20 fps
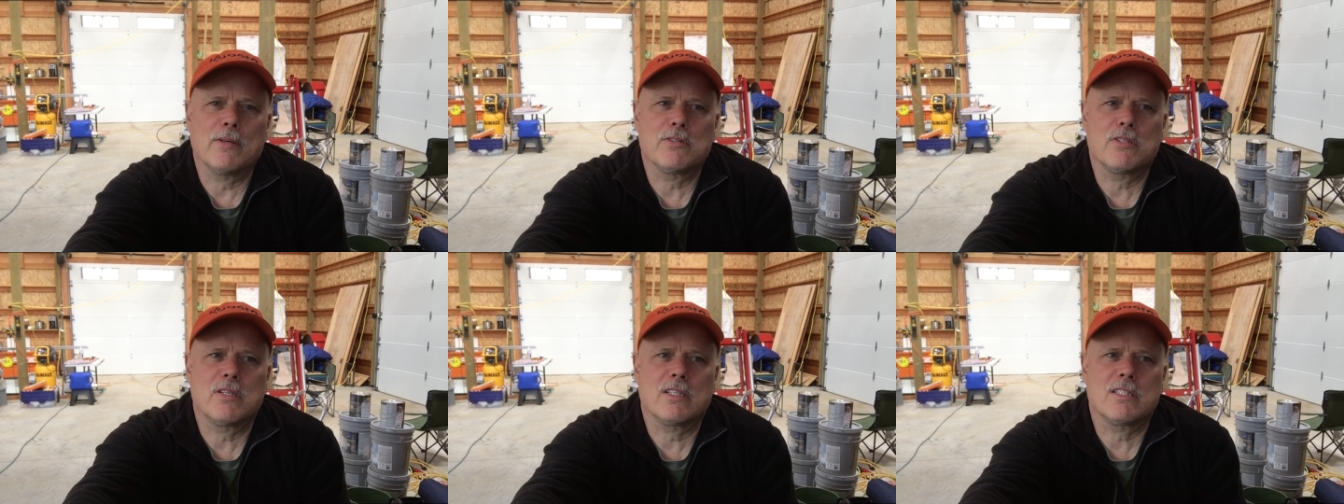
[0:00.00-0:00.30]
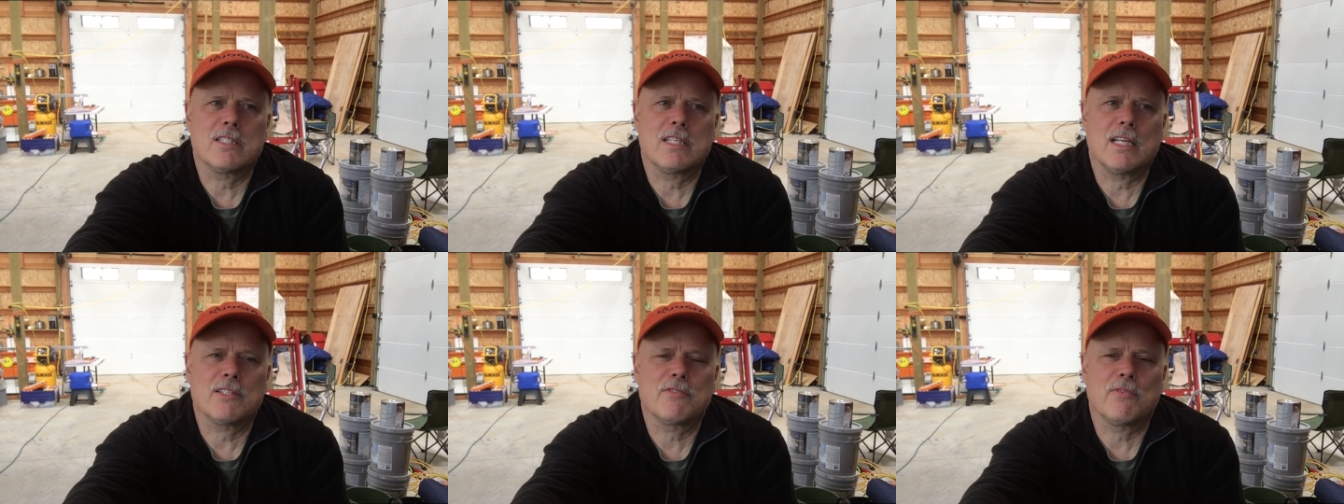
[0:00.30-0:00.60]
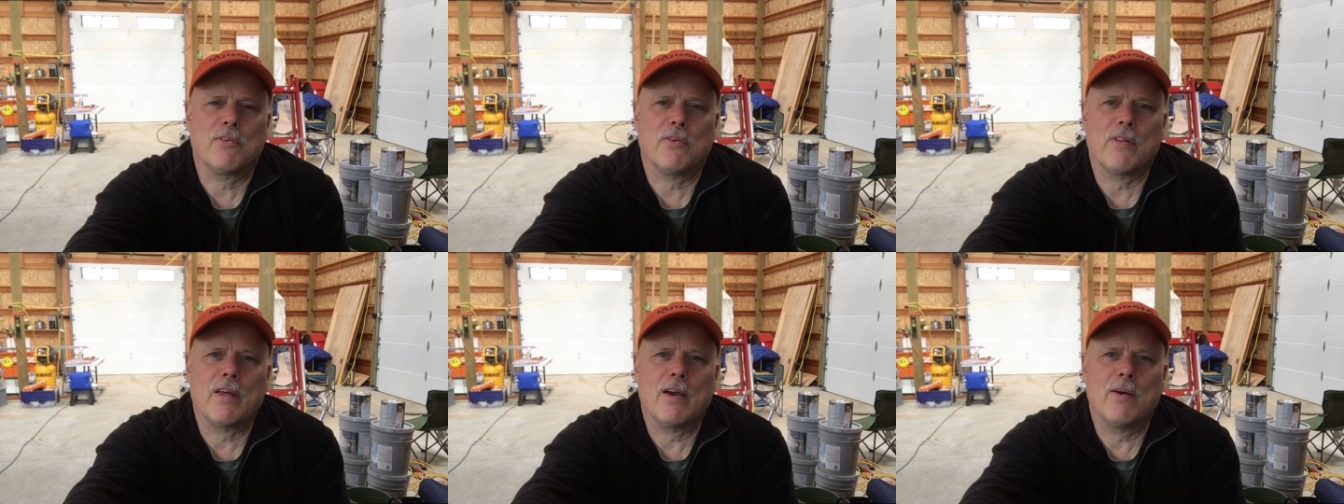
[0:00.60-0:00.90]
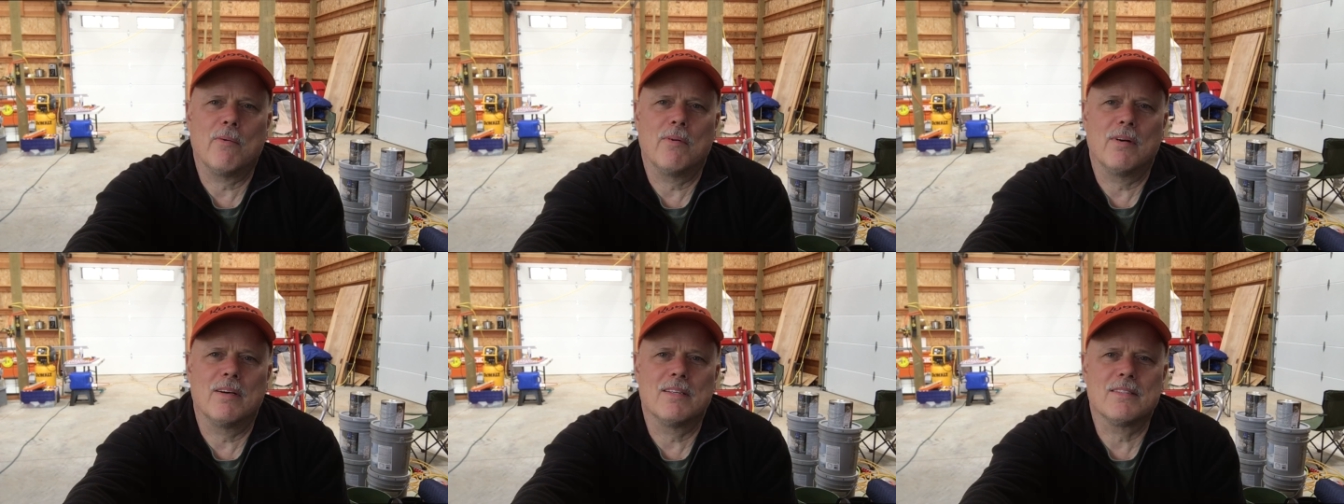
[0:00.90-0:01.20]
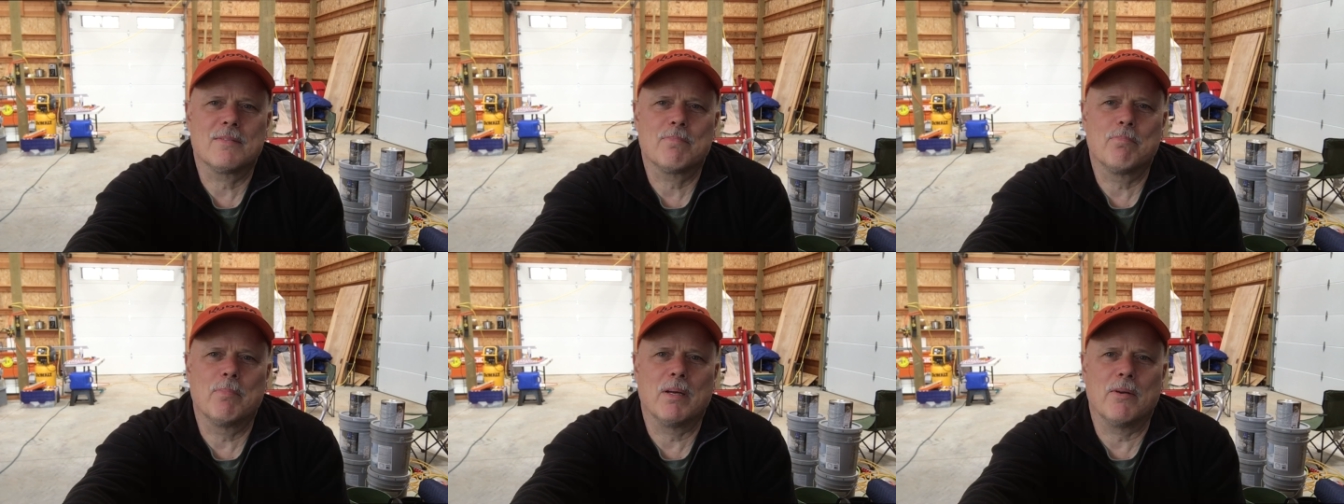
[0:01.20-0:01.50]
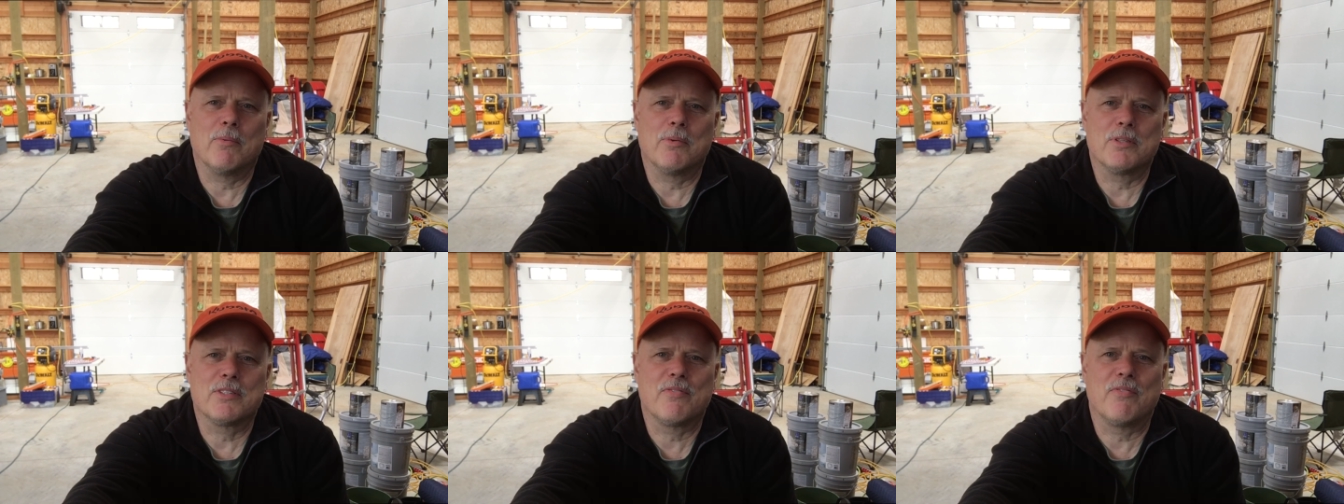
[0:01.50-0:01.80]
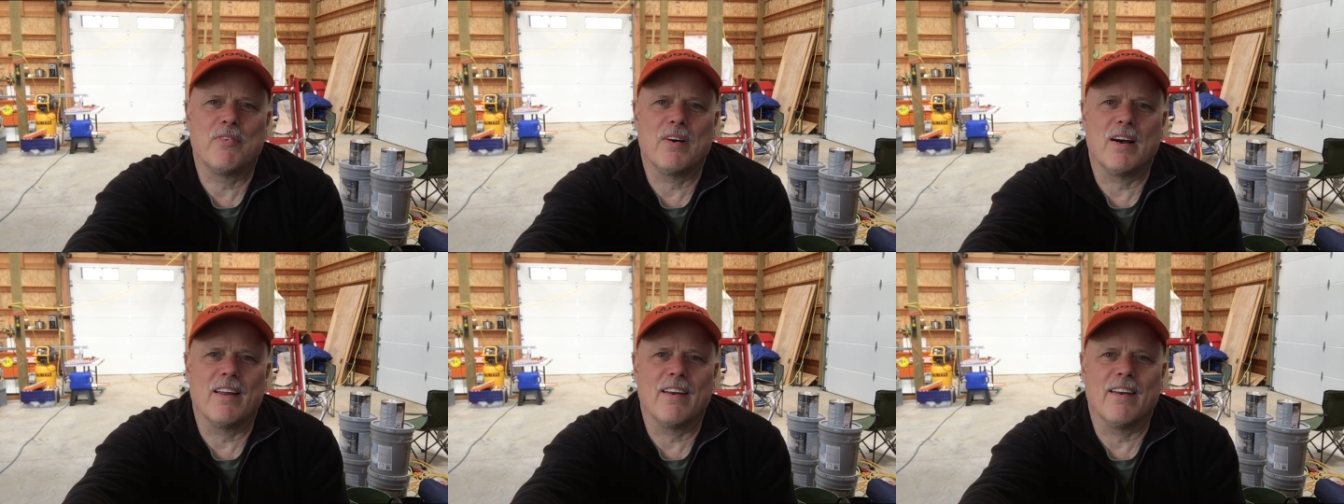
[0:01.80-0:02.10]
successful that was, but it was
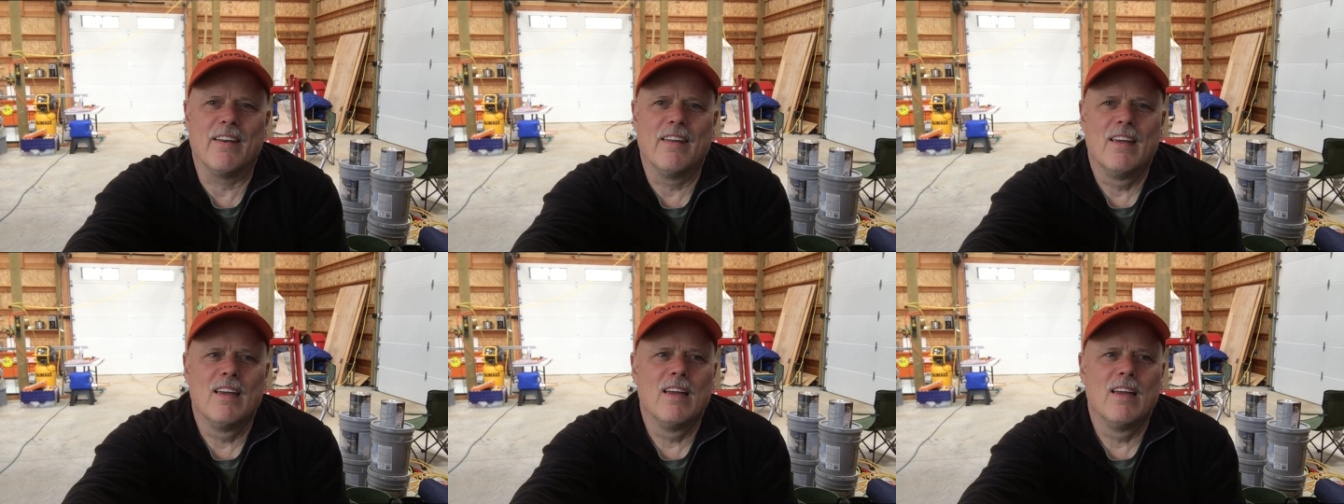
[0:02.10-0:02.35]
fun.